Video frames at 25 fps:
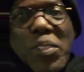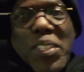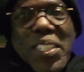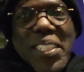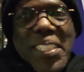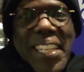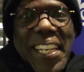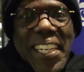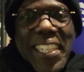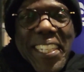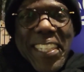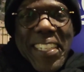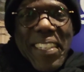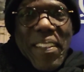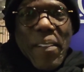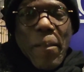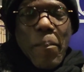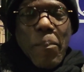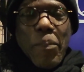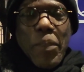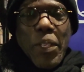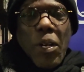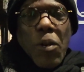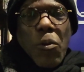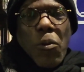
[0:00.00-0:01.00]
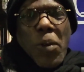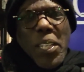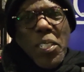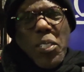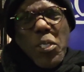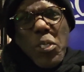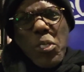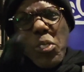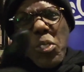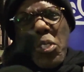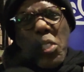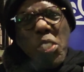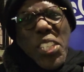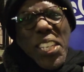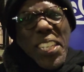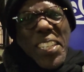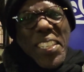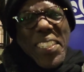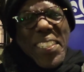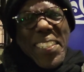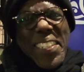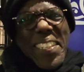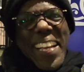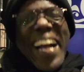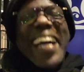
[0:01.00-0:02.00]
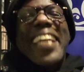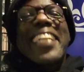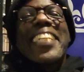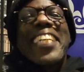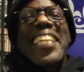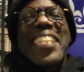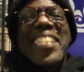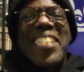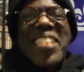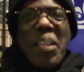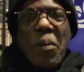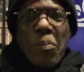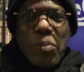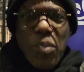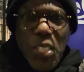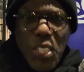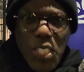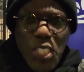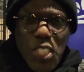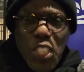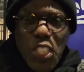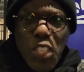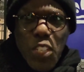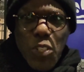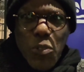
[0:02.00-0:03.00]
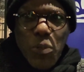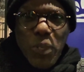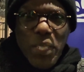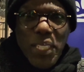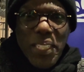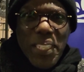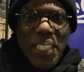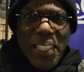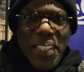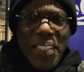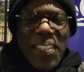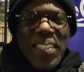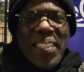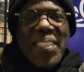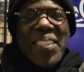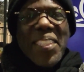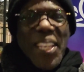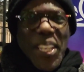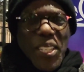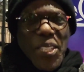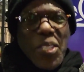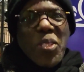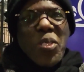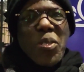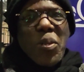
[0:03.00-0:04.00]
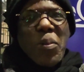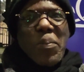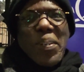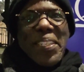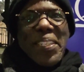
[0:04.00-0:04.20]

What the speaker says: monitored. Why don't you join and get something genuine? Thank you so